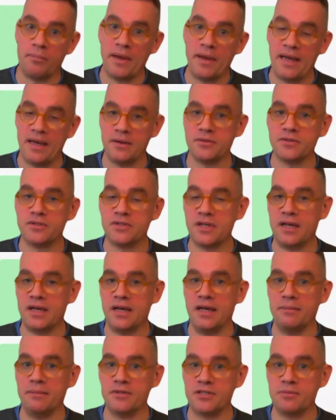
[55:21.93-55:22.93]
about
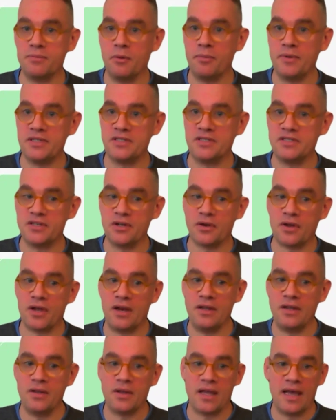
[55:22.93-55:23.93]

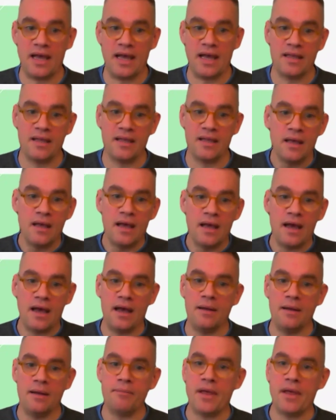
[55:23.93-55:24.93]
smallbusiness.co.uk.
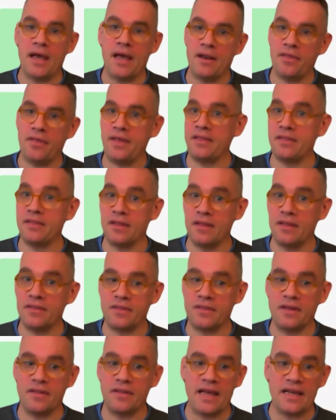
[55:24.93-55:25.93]
And I think
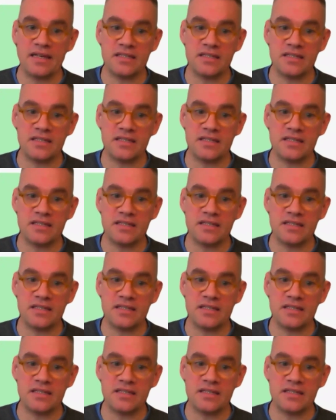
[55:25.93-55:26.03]
that